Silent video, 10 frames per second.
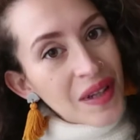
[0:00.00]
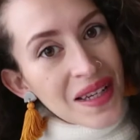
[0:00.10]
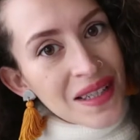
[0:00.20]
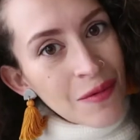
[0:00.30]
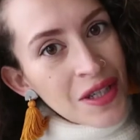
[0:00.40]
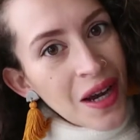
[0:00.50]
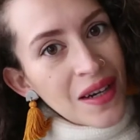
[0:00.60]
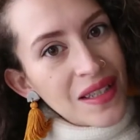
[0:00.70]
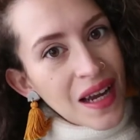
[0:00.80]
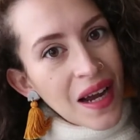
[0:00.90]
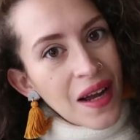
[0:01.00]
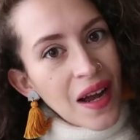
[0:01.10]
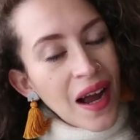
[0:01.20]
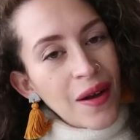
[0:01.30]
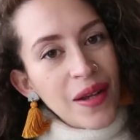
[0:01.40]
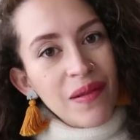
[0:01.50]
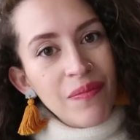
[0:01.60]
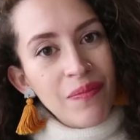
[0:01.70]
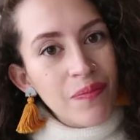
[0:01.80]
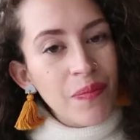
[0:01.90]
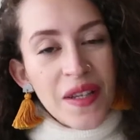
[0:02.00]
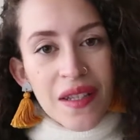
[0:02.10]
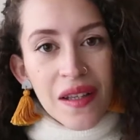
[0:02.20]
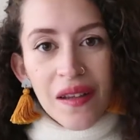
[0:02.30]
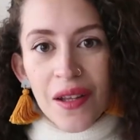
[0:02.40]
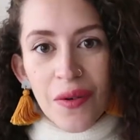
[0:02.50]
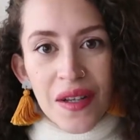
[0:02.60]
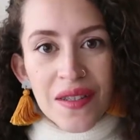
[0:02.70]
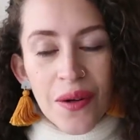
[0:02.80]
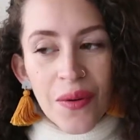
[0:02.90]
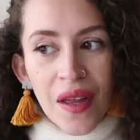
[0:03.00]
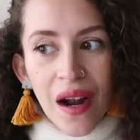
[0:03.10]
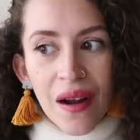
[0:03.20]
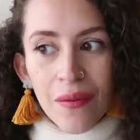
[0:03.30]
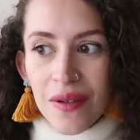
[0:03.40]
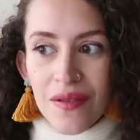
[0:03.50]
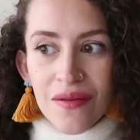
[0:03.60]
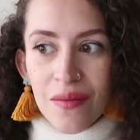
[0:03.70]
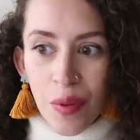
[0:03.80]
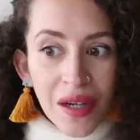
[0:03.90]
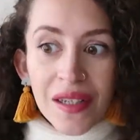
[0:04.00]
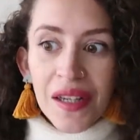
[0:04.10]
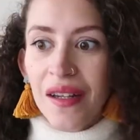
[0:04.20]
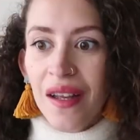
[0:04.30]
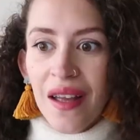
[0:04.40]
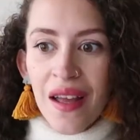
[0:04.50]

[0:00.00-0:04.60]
The last time we talked, uh, I basically let you guys know that I was pregnant